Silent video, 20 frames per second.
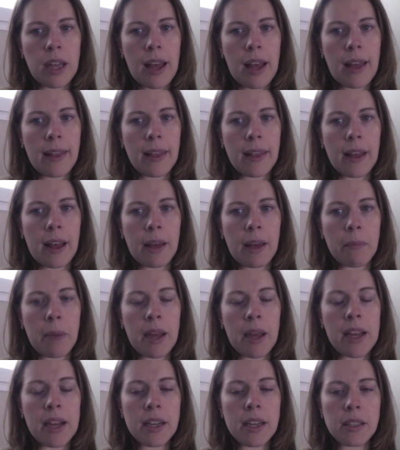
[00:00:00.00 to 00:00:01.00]
and that my
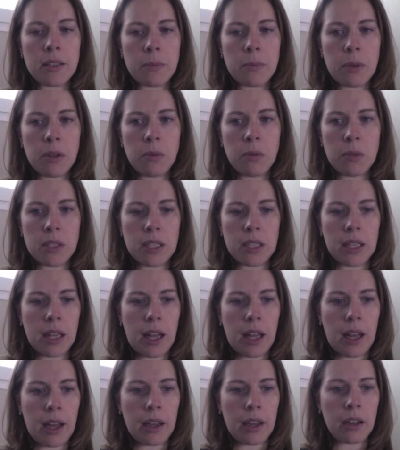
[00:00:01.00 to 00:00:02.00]
husband was in
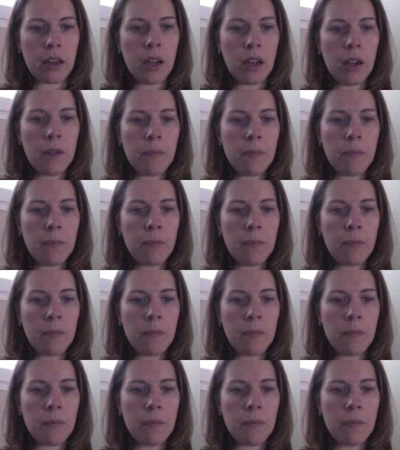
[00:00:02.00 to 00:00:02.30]
line